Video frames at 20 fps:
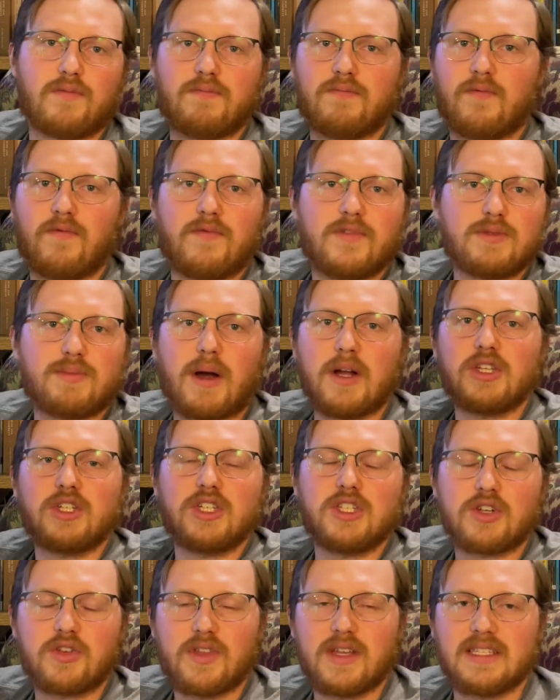
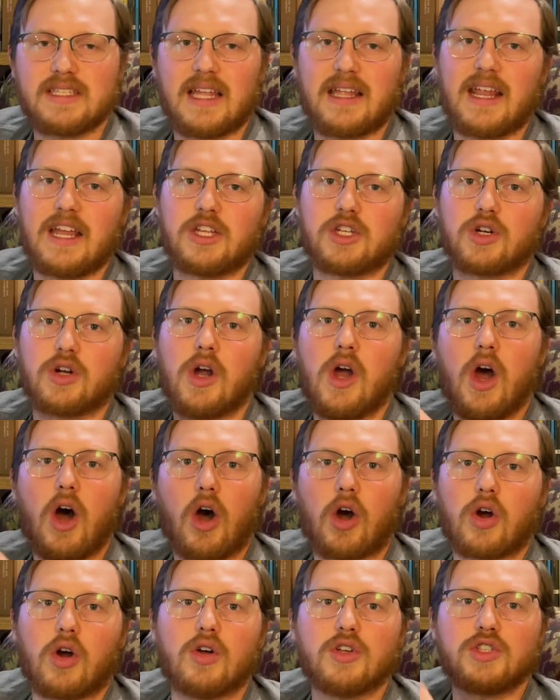sponges or things of that nature
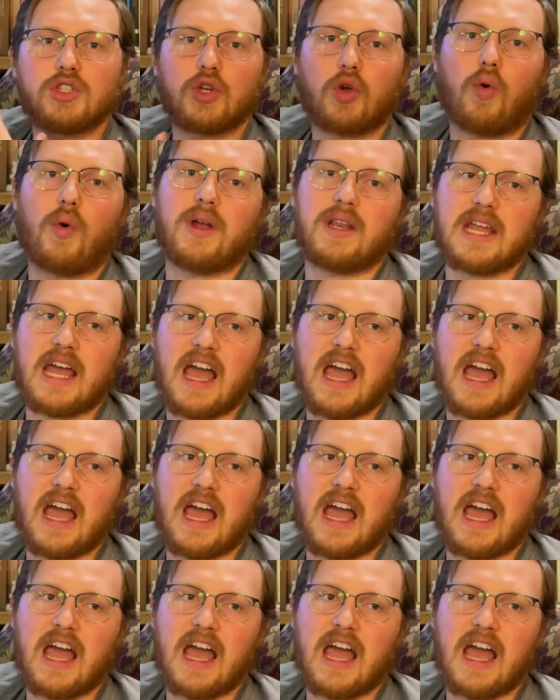are also going